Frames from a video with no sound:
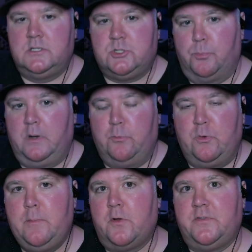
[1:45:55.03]
But
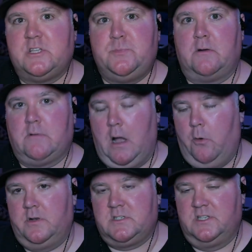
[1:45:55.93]
Rebirth has been
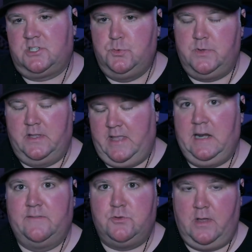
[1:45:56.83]
around since the
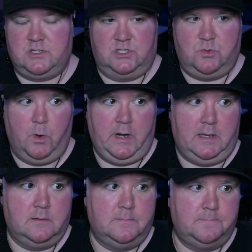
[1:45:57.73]
end of 2020.